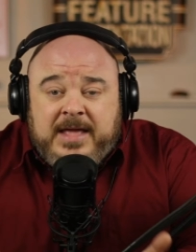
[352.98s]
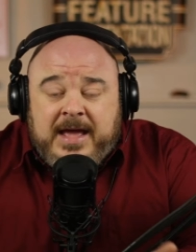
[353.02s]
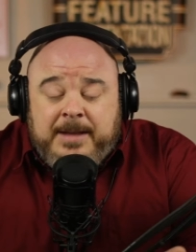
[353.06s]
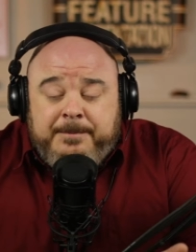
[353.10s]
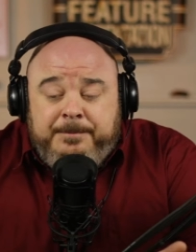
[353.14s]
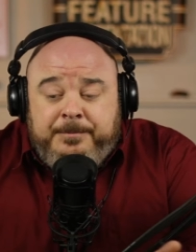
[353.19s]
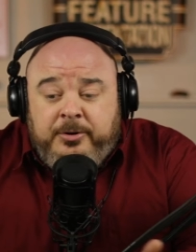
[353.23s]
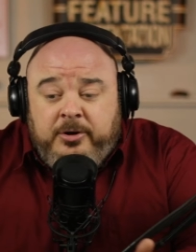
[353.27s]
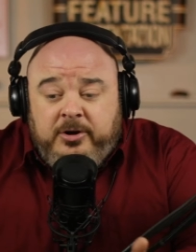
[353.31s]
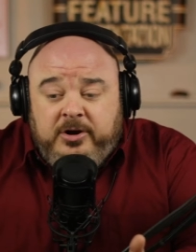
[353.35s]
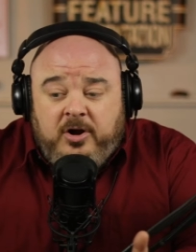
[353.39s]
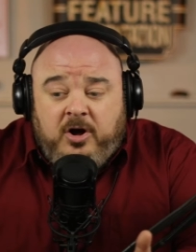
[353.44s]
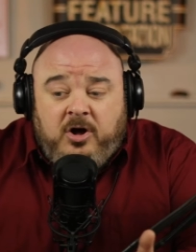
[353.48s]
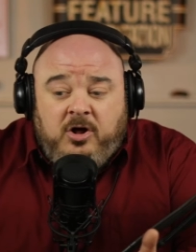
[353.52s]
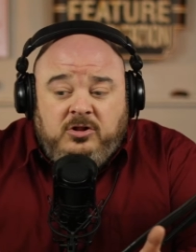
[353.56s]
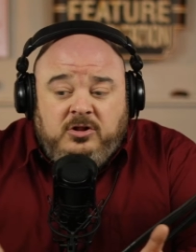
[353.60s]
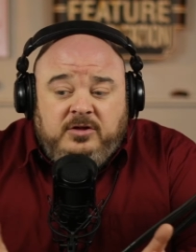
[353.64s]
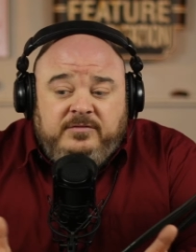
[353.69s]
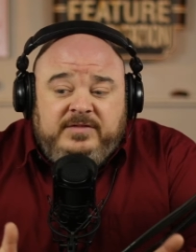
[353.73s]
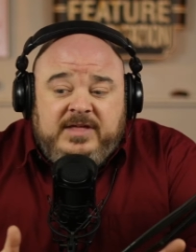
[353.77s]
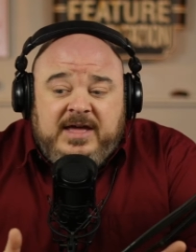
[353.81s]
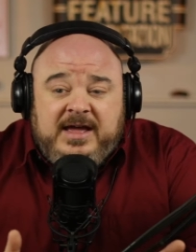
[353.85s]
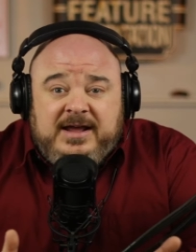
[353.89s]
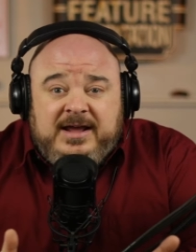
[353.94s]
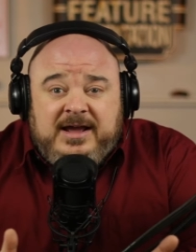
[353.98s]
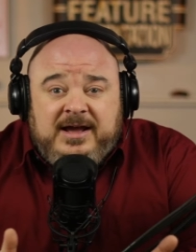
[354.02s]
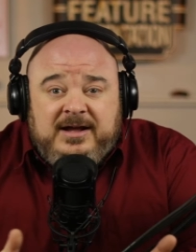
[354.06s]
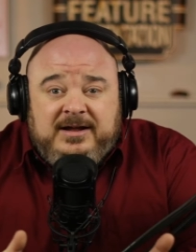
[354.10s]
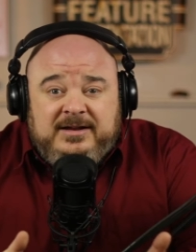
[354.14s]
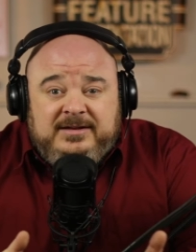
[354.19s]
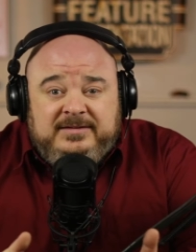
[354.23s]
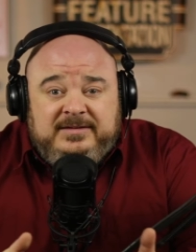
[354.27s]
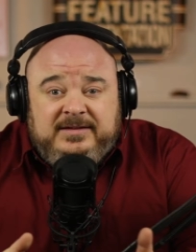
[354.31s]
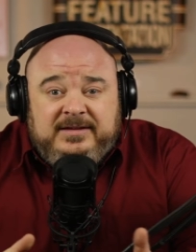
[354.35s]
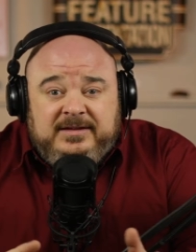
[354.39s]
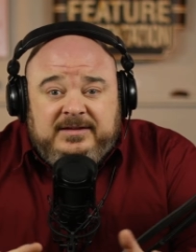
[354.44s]
I put all of that
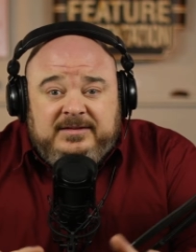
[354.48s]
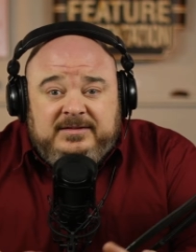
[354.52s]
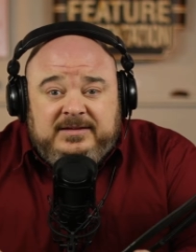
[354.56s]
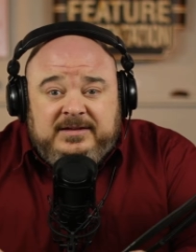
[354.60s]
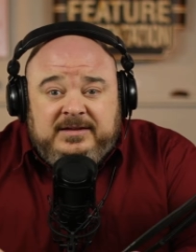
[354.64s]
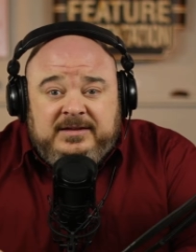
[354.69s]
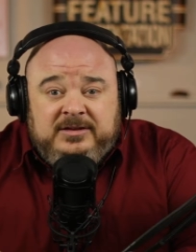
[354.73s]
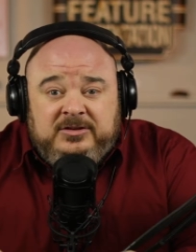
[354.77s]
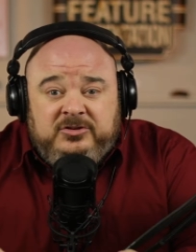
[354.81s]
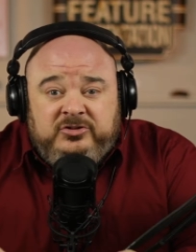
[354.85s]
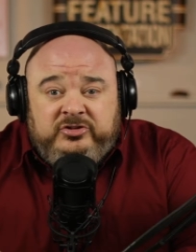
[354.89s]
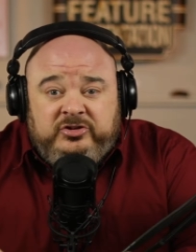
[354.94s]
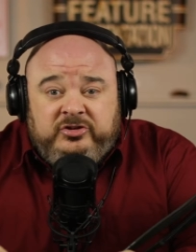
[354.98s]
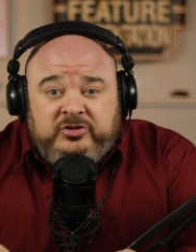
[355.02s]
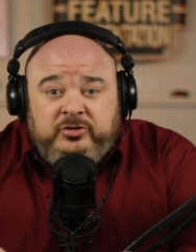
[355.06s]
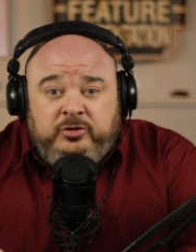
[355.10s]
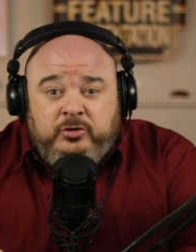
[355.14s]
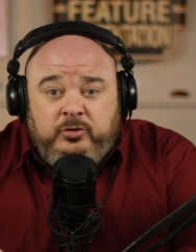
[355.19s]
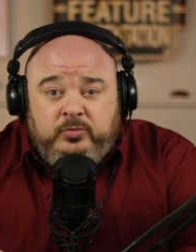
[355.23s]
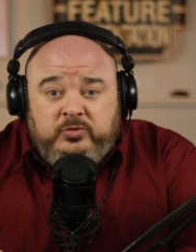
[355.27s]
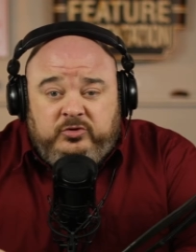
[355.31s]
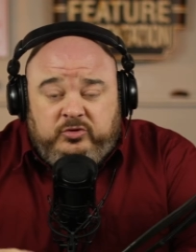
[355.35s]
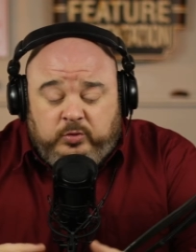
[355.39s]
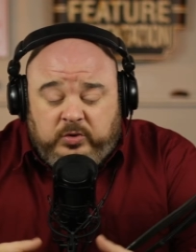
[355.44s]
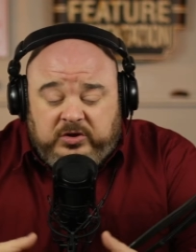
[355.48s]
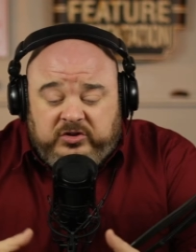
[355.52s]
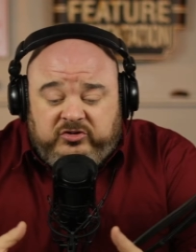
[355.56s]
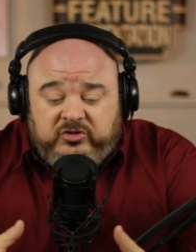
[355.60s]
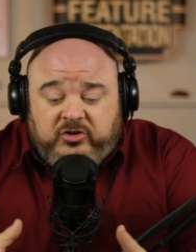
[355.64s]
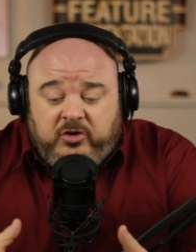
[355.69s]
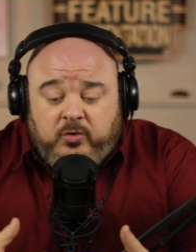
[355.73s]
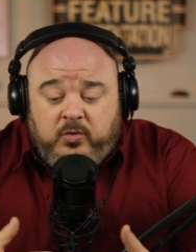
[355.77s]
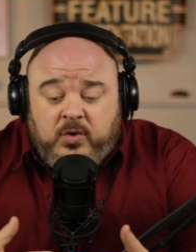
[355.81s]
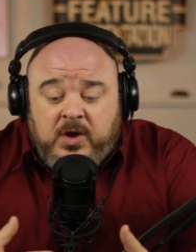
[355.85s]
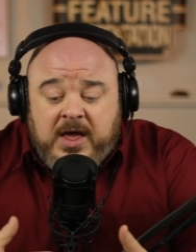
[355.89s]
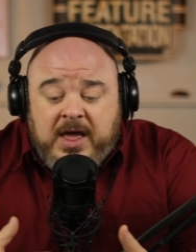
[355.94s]
content into Hootsuite.
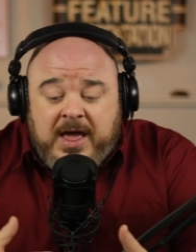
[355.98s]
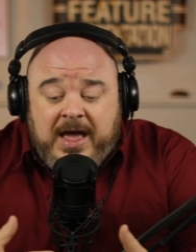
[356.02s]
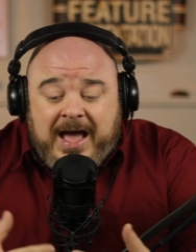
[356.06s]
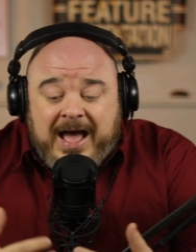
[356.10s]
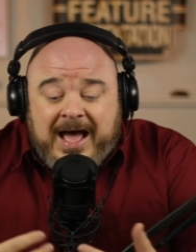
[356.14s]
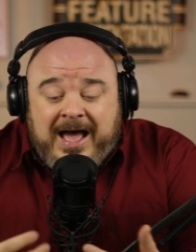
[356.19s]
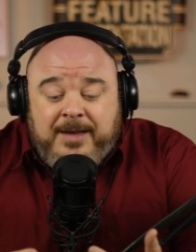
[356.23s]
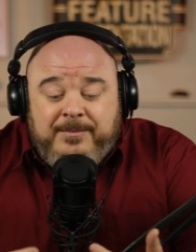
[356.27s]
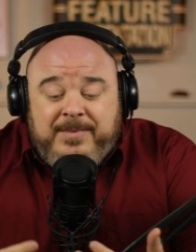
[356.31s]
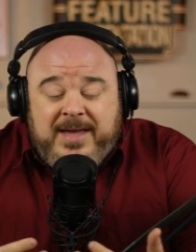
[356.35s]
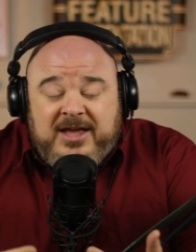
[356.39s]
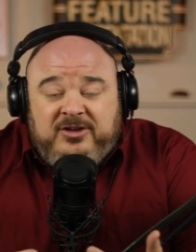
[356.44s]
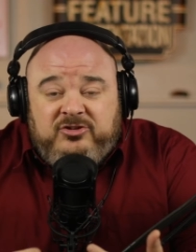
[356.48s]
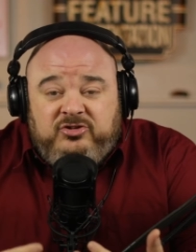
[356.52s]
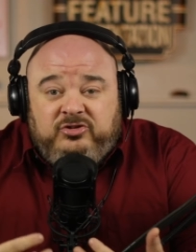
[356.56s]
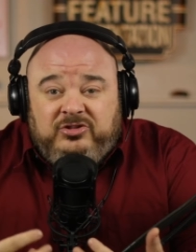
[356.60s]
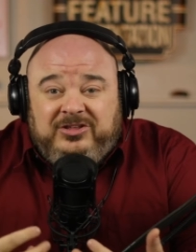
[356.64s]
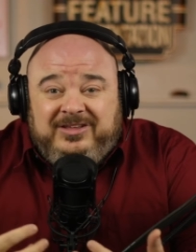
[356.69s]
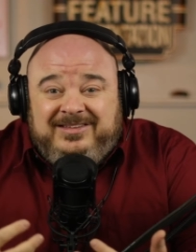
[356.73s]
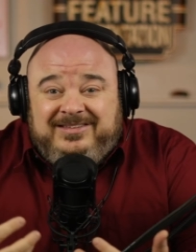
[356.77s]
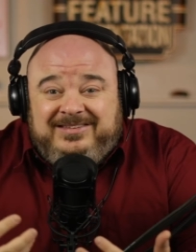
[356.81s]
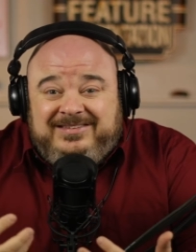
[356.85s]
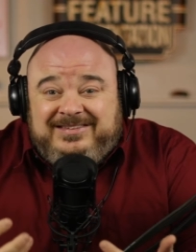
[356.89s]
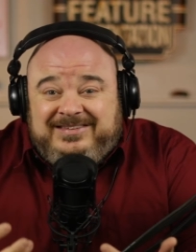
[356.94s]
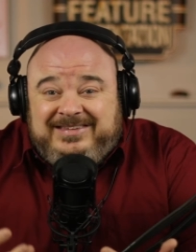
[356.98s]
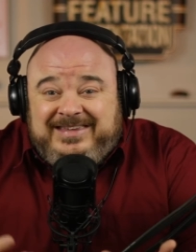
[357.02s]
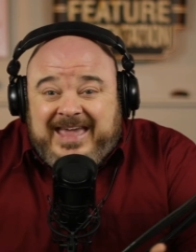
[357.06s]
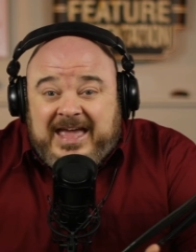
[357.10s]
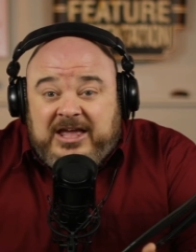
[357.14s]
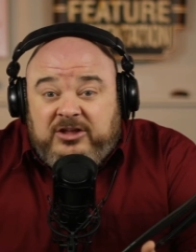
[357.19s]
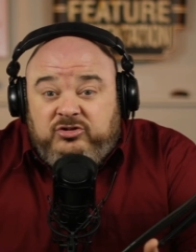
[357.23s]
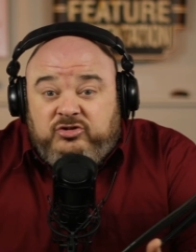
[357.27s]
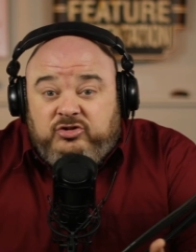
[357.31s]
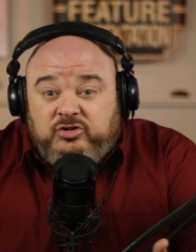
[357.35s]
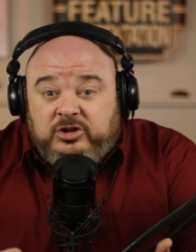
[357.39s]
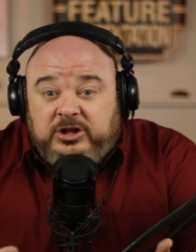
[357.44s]
So I'm actually
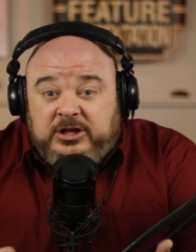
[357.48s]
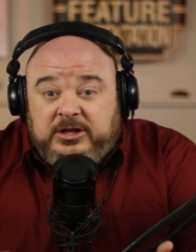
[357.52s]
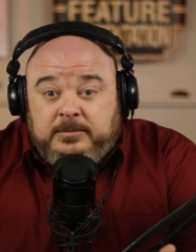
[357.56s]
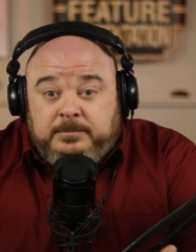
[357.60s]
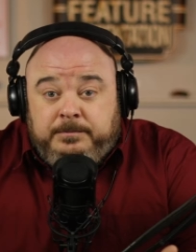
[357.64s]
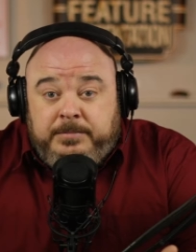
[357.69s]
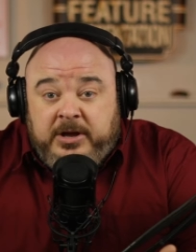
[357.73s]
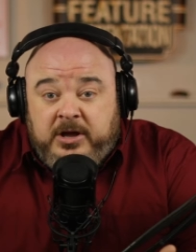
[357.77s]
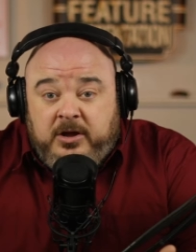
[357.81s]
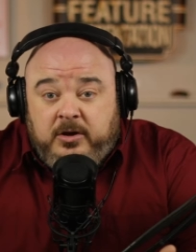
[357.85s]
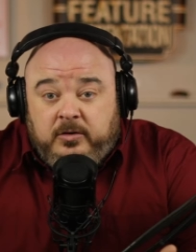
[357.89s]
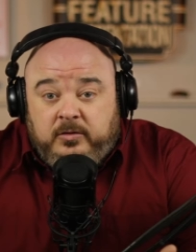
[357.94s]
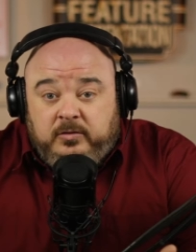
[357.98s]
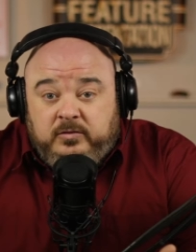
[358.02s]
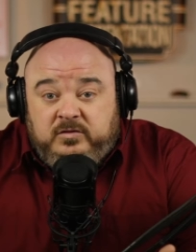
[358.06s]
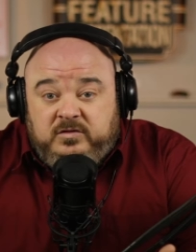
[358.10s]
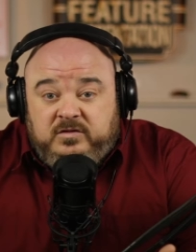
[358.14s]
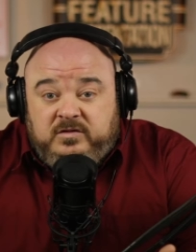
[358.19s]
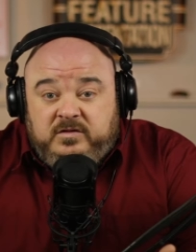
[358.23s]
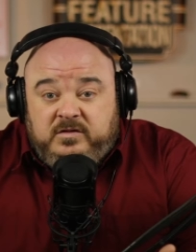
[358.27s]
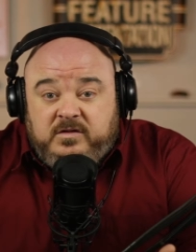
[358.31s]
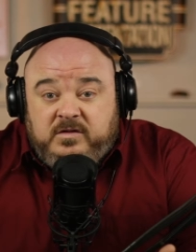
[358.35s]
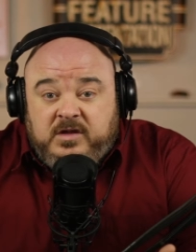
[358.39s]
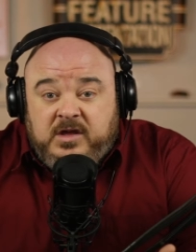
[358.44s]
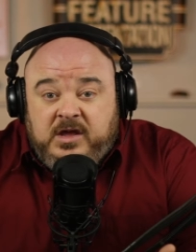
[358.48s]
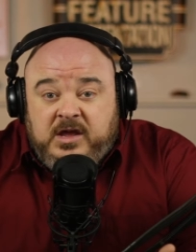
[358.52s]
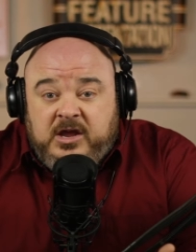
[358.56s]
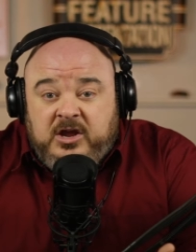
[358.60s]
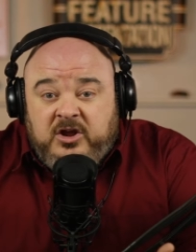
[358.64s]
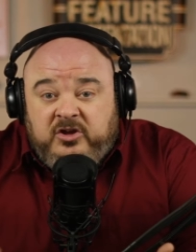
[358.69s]
scheduling posts.